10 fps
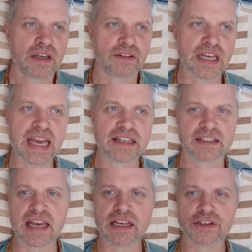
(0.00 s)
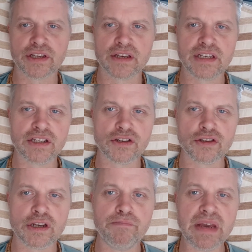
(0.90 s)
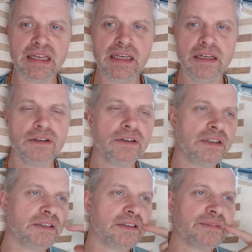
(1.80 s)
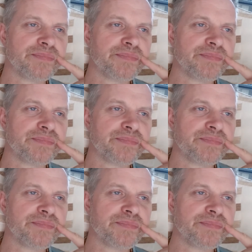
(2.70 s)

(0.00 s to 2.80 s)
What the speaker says: King Xerxes got such a big ego, you know,